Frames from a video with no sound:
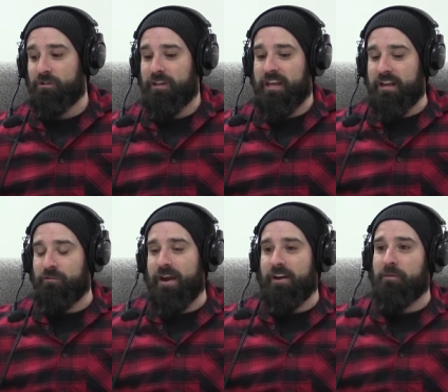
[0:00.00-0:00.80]
getting
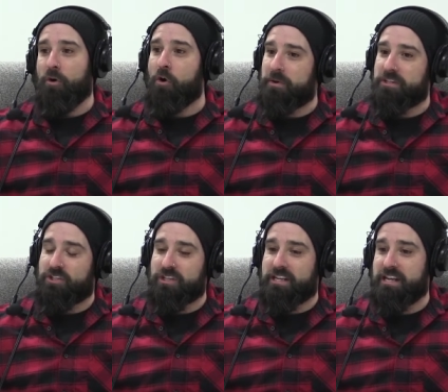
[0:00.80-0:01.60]
around at the moment is
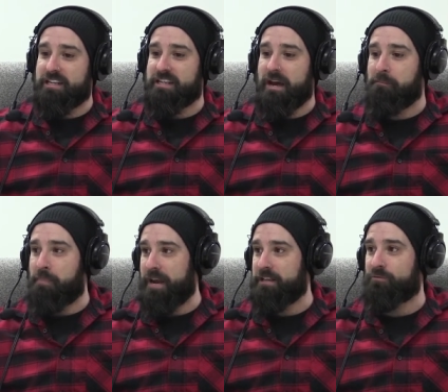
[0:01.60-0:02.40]
just his
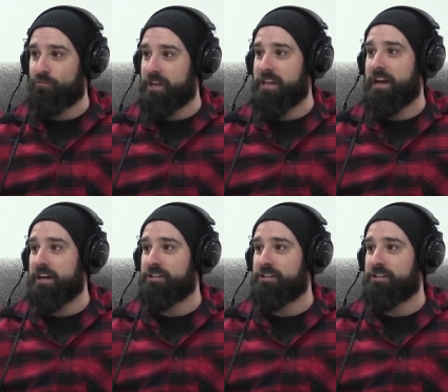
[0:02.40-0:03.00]
base rookie card. So the